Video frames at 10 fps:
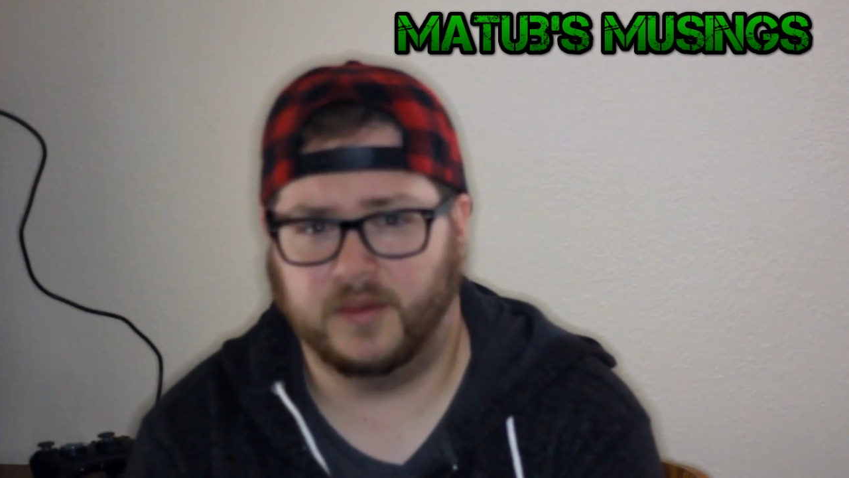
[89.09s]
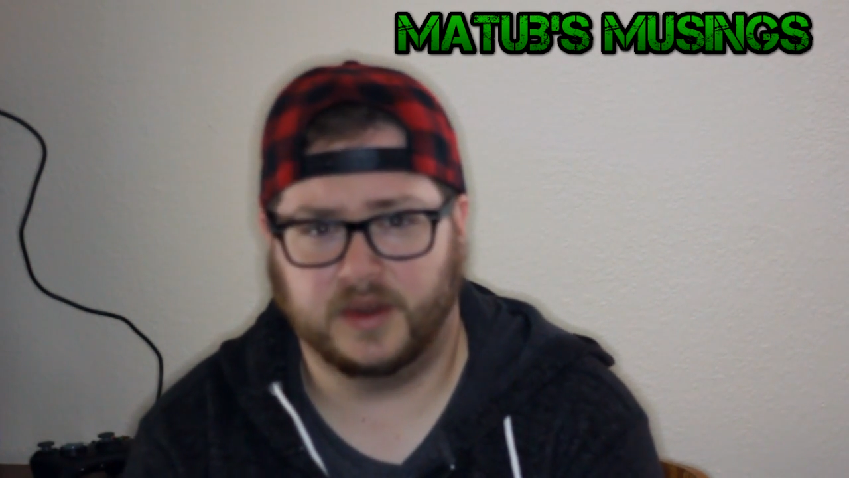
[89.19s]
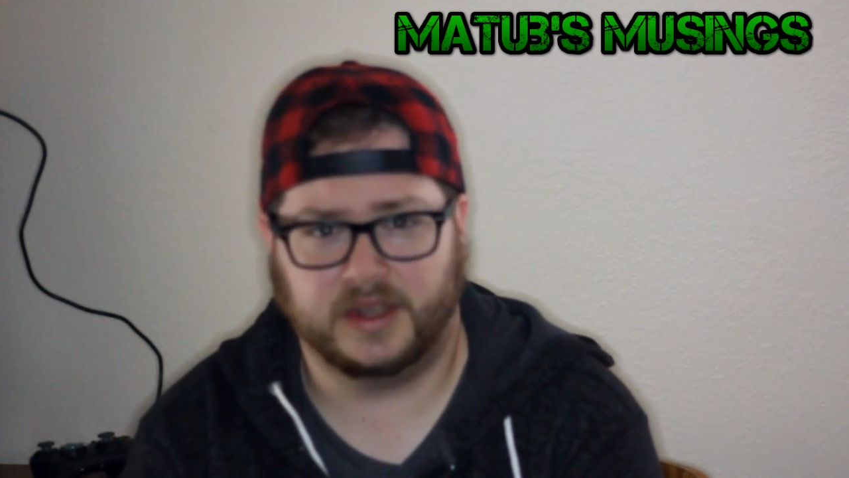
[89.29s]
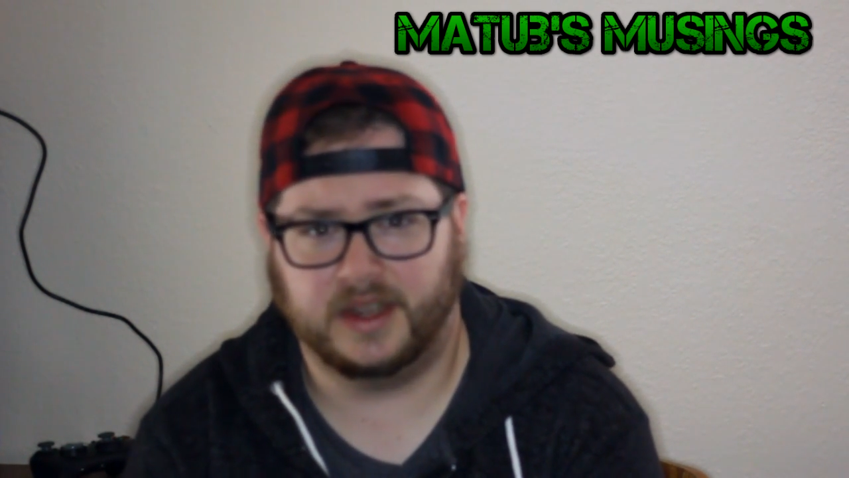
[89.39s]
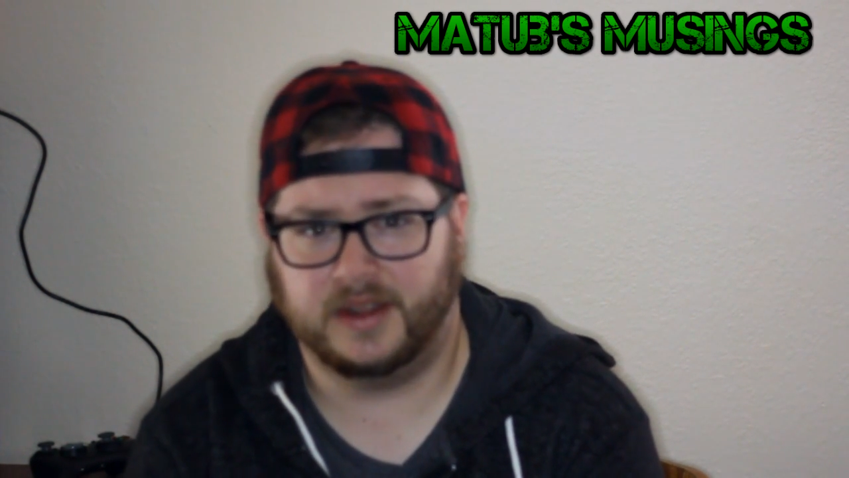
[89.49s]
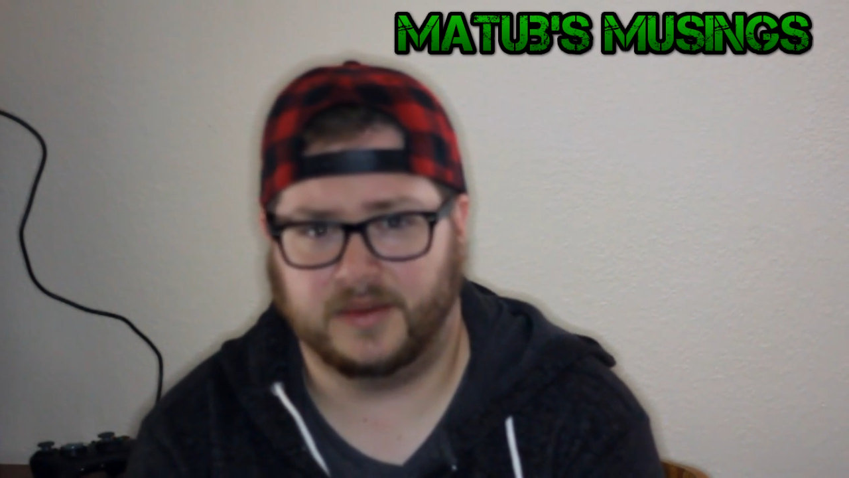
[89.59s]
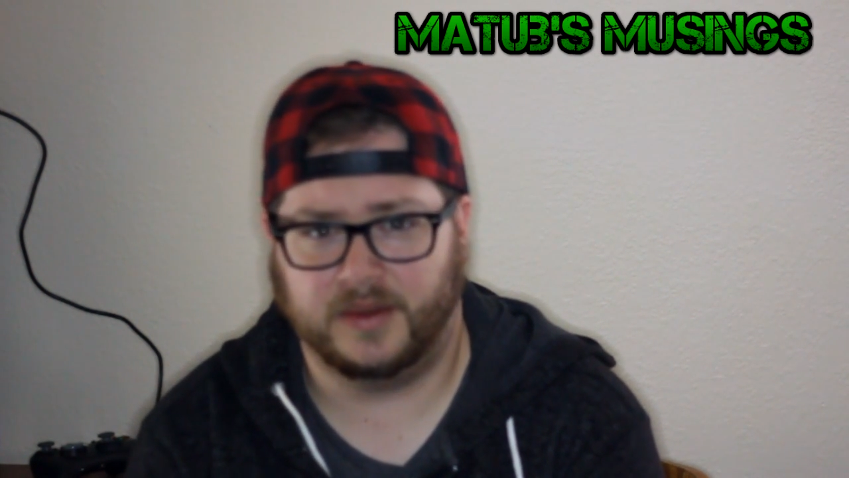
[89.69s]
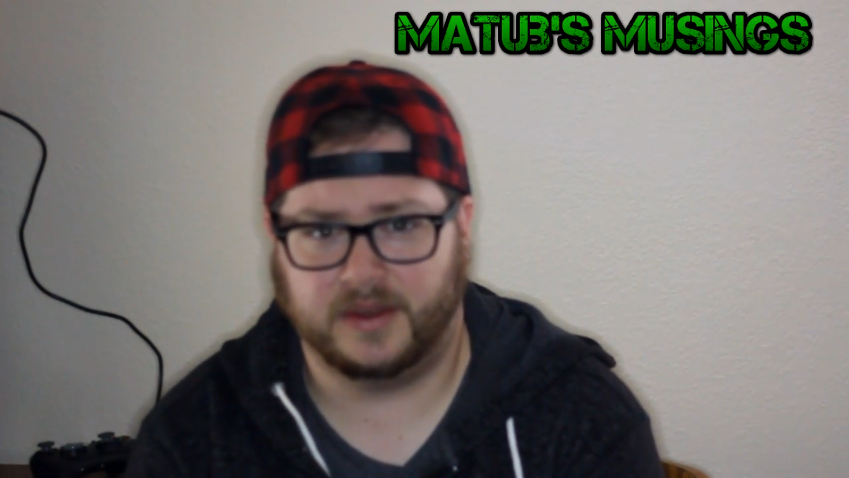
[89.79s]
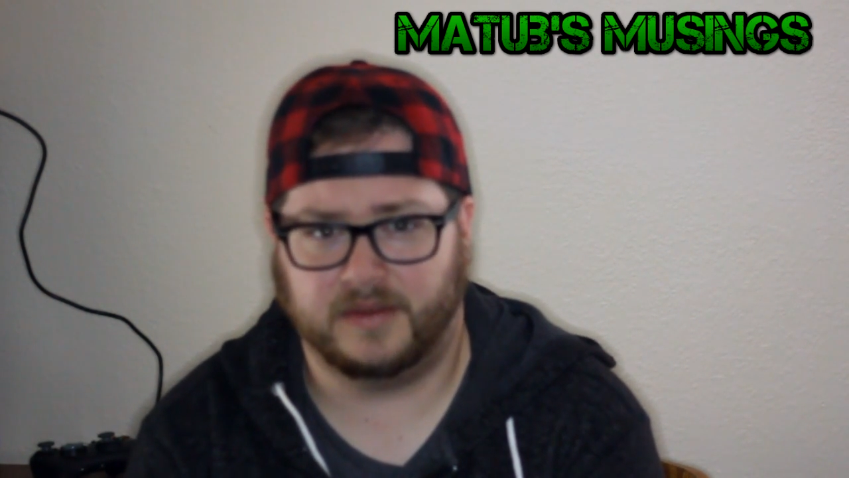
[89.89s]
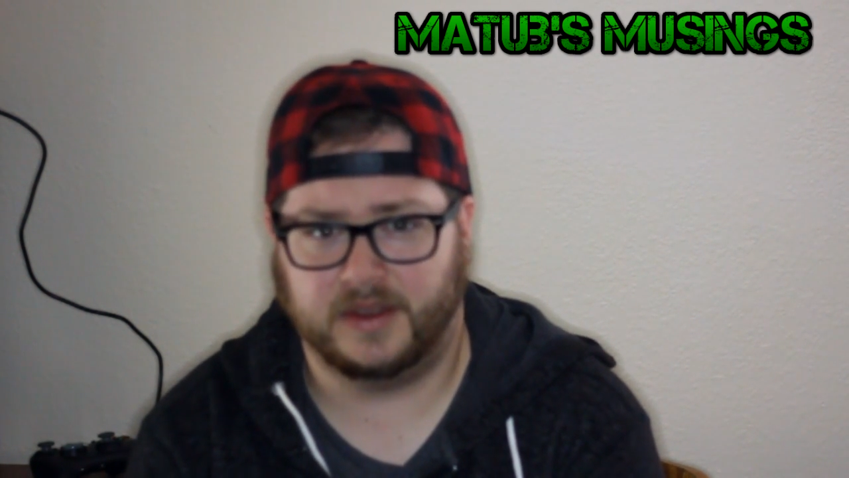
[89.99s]
worst thing in the
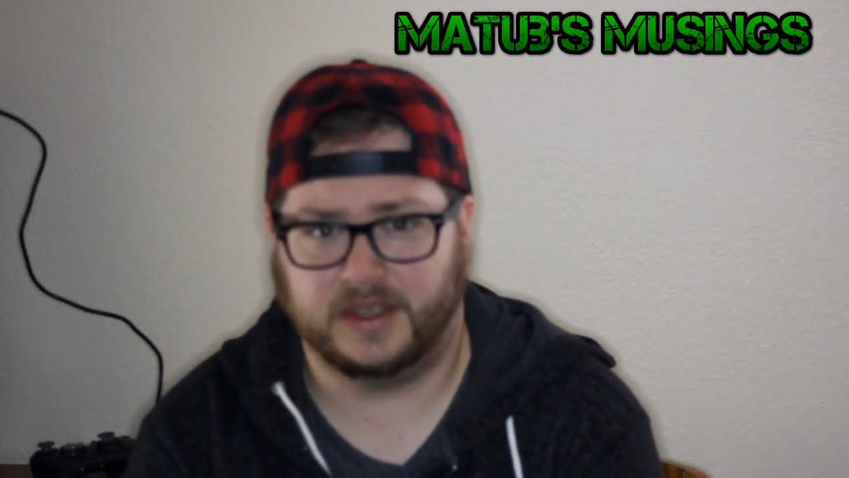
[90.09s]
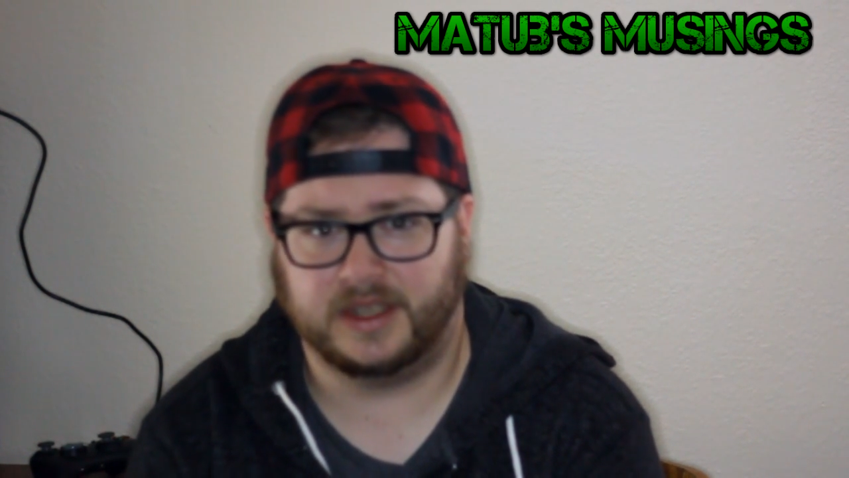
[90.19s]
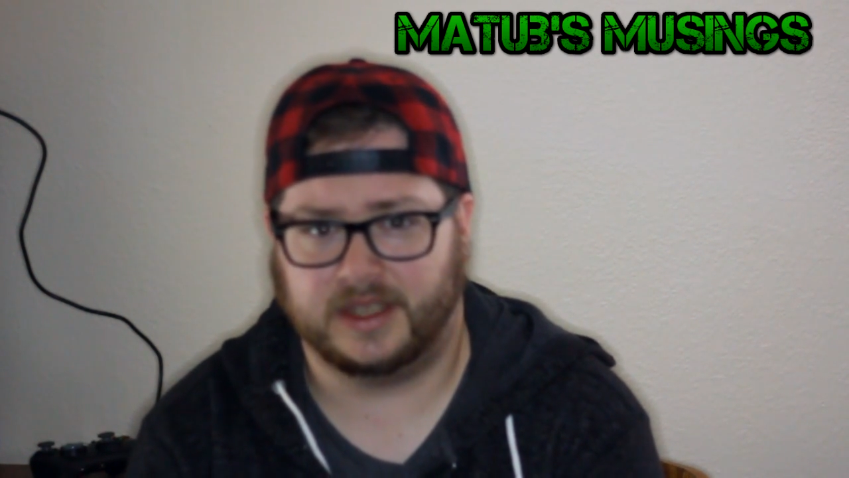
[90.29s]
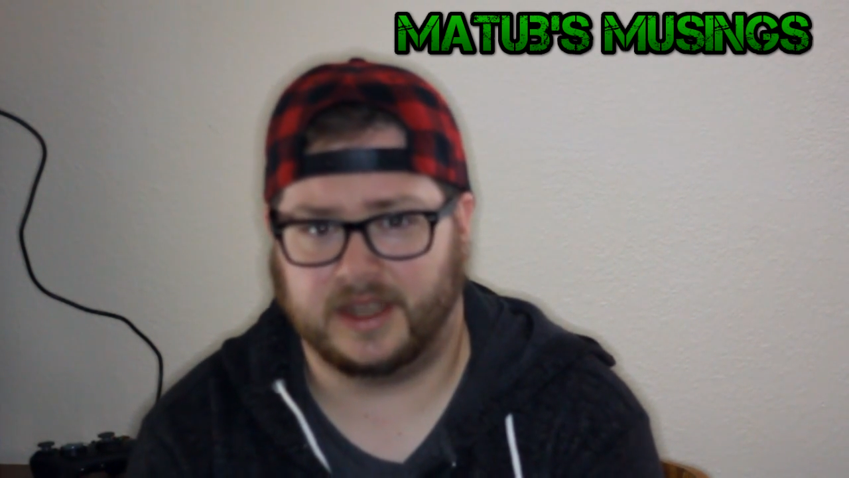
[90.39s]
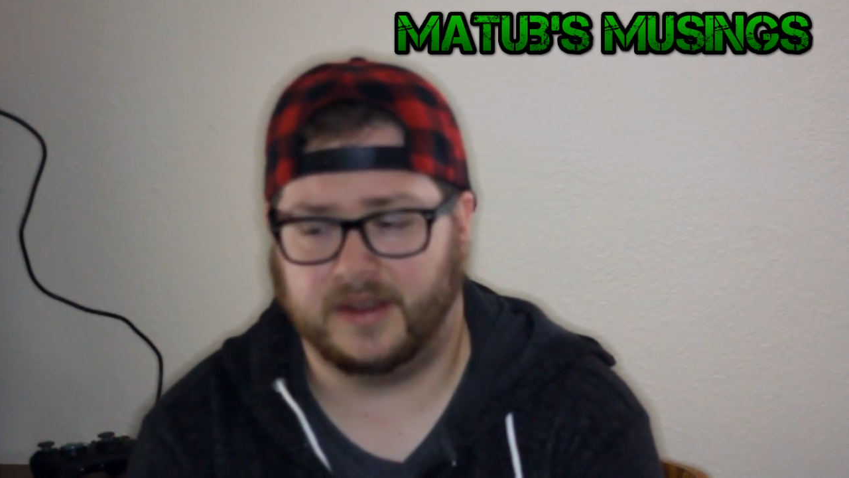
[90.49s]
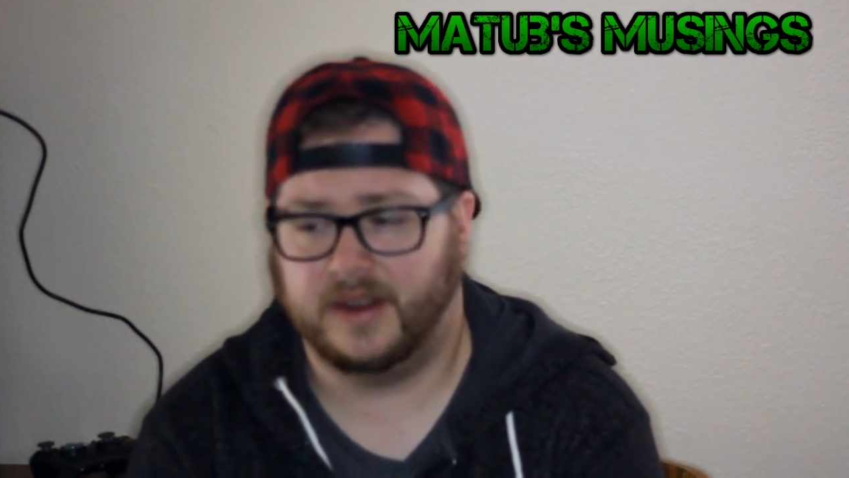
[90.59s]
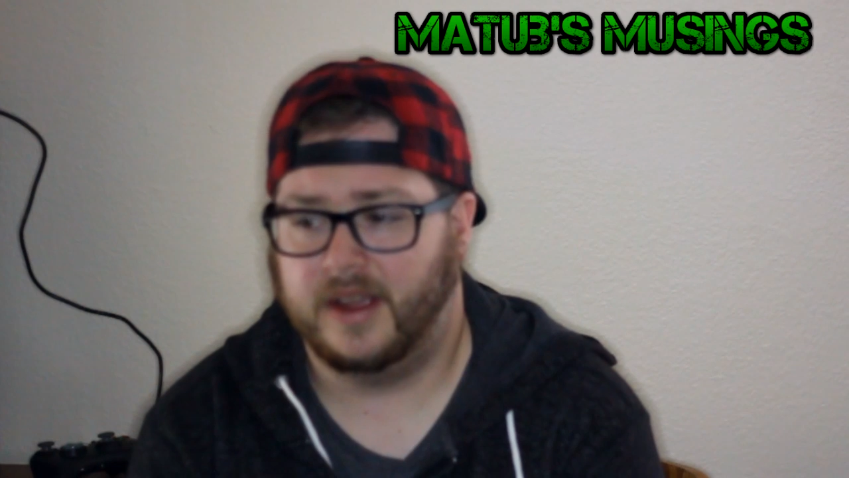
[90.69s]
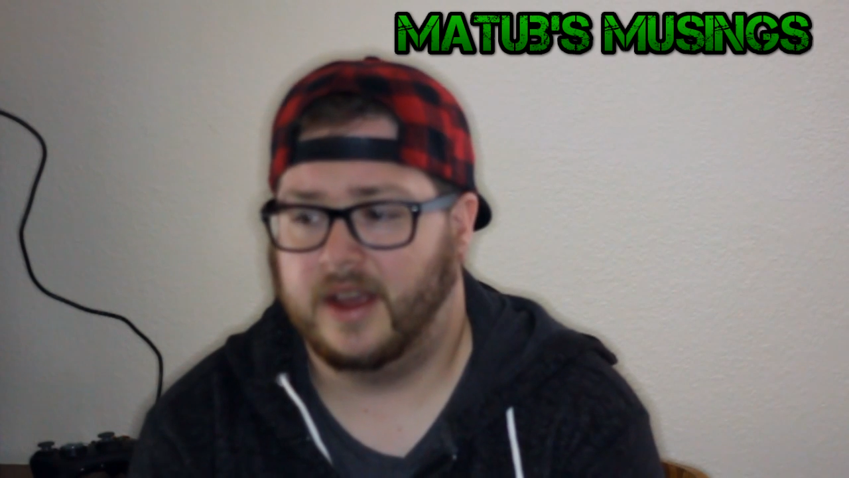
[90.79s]
world if Goodson is out.